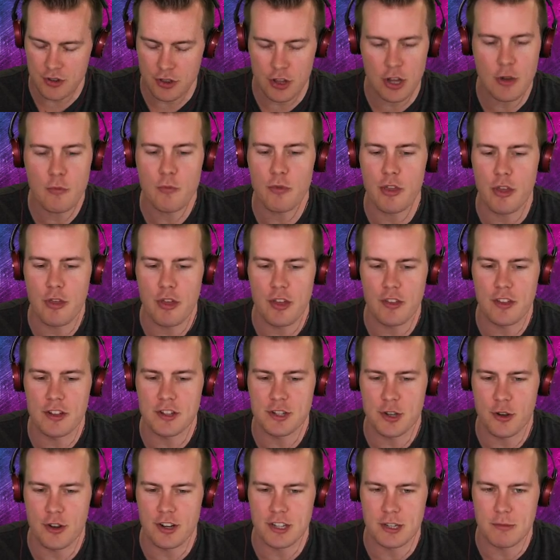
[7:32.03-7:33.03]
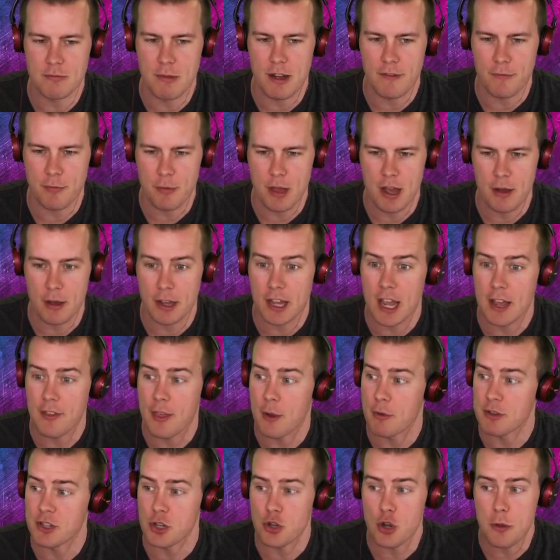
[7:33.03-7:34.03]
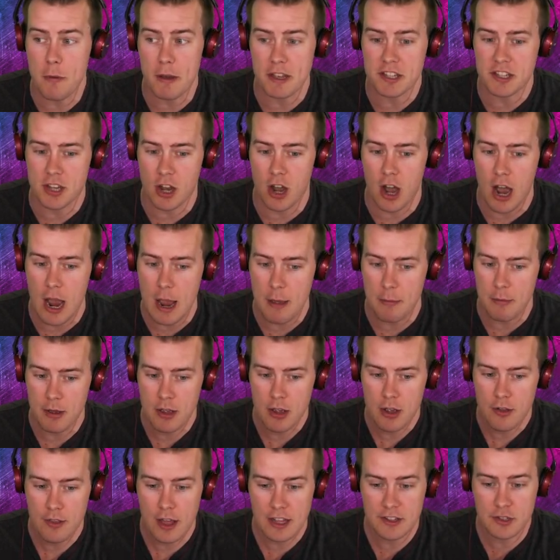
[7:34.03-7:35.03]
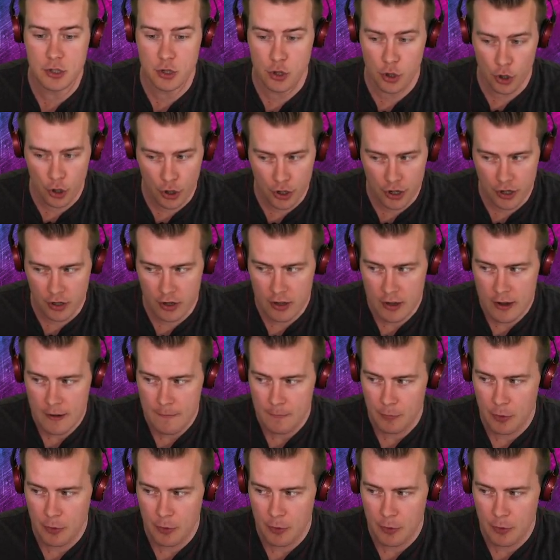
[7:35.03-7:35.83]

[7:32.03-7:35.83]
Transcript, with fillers: The, the thing that's going to muff me up, okay, that was a new best time. That's good.